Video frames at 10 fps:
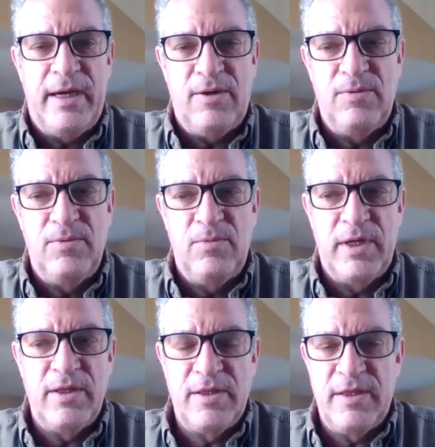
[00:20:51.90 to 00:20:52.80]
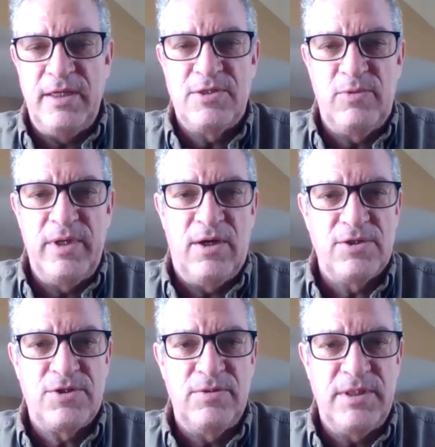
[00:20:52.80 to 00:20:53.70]
Now, one of the things that we
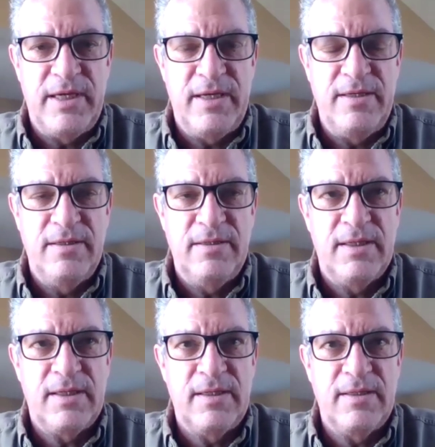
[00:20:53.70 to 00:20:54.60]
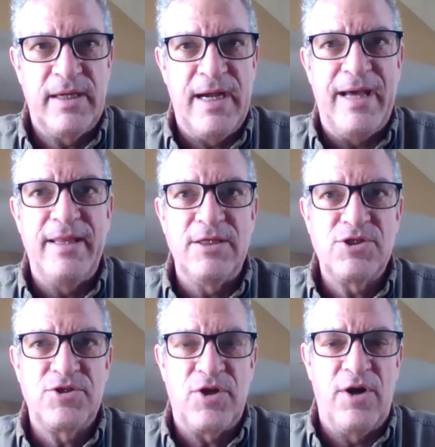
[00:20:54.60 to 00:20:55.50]
also did, the guy that
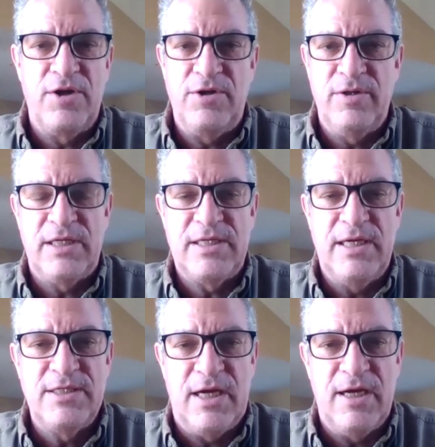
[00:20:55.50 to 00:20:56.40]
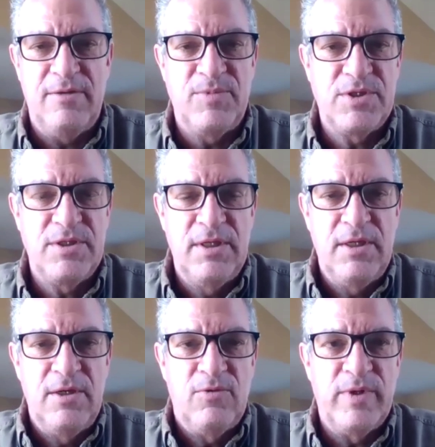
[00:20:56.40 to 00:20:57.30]
started US Enzymes
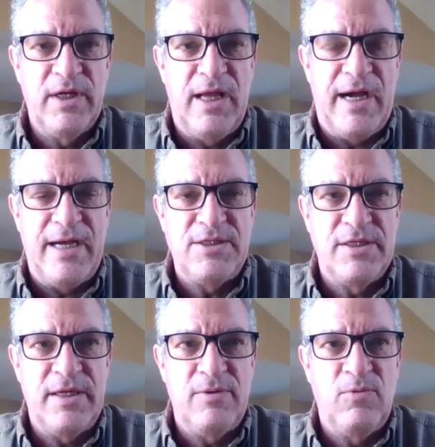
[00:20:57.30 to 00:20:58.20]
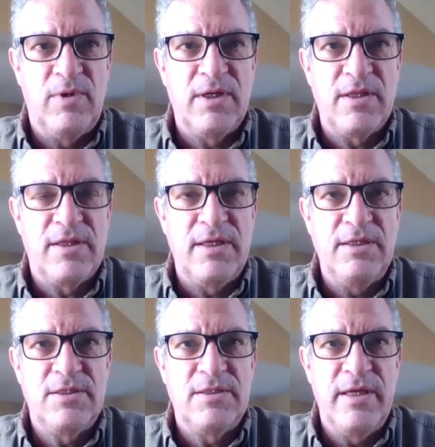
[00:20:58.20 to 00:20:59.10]
realized that one of the
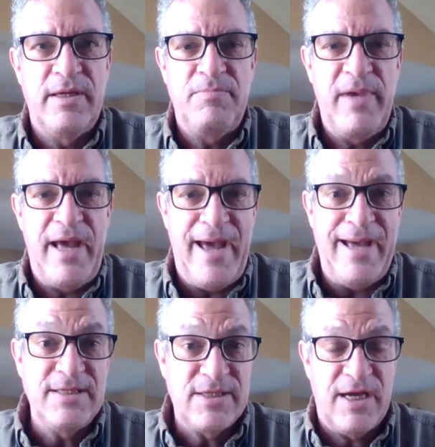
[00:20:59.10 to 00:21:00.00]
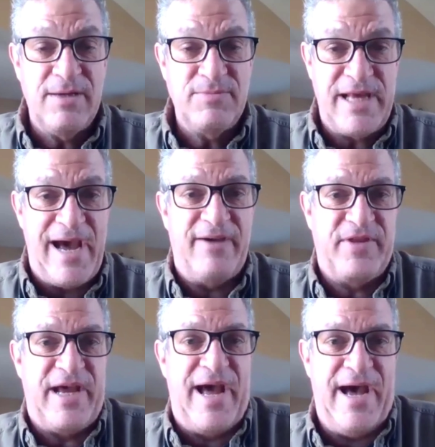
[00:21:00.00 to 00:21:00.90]
things that enzymes
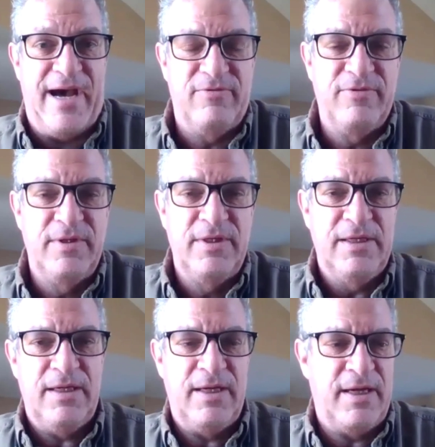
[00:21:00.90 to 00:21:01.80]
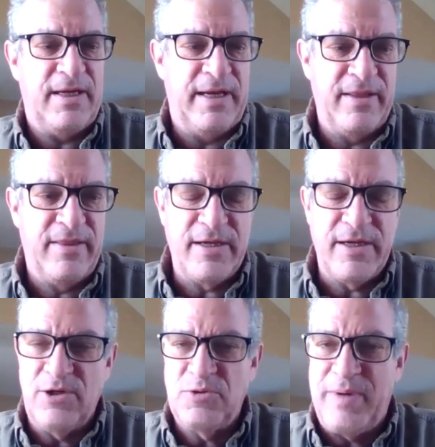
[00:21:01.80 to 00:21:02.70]
have to have, and I
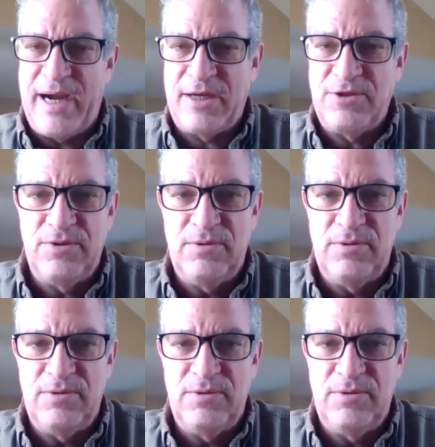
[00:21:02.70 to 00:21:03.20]
think it goes back